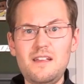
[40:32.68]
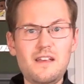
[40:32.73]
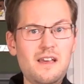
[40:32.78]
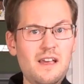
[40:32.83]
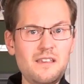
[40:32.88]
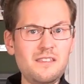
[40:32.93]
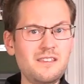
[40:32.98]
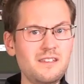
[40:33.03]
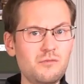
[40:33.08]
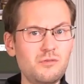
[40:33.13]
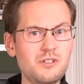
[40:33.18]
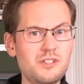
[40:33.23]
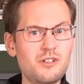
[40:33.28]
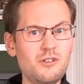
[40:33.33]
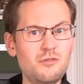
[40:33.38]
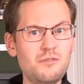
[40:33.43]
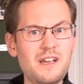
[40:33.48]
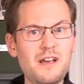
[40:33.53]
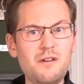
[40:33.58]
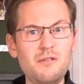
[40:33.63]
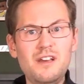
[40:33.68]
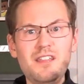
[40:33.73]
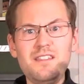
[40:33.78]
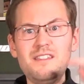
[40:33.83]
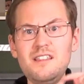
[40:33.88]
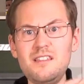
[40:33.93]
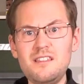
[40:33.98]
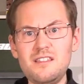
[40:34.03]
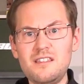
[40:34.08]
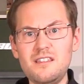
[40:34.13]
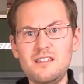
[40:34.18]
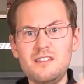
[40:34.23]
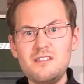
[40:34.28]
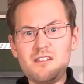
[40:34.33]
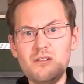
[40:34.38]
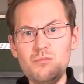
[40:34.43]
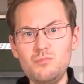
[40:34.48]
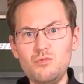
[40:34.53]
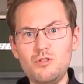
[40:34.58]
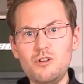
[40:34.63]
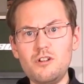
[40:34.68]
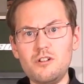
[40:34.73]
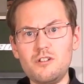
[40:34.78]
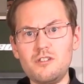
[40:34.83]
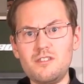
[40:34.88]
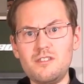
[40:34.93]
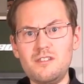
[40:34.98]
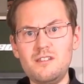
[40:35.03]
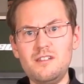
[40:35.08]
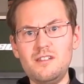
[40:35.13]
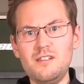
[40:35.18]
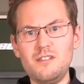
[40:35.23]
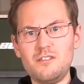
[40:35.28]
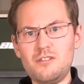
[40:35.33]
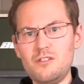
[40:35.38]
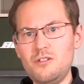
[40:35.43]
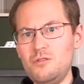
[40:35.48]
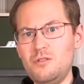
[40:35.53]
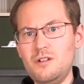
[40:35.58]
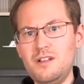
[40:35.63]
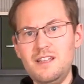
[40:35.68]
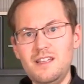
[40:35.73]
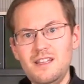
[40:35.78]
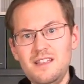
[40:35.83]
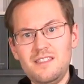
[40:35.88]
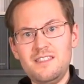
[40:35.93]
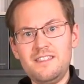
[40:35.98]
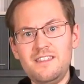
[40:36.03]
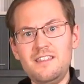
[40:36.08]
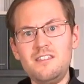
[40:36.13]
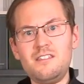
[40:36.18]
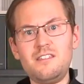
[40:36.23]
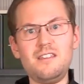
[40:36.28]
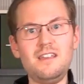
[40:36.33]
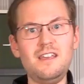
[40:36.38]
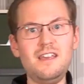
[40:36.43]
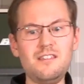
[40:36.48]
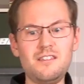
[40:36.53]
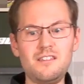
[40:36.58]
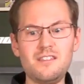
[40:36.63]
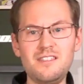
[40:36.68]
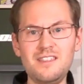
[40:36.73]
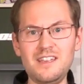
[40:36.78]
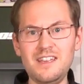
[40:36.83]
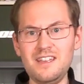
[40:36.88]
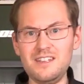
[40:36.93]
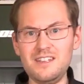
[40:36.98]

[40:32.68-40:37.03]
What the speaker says: I think we show now this system works. So this is the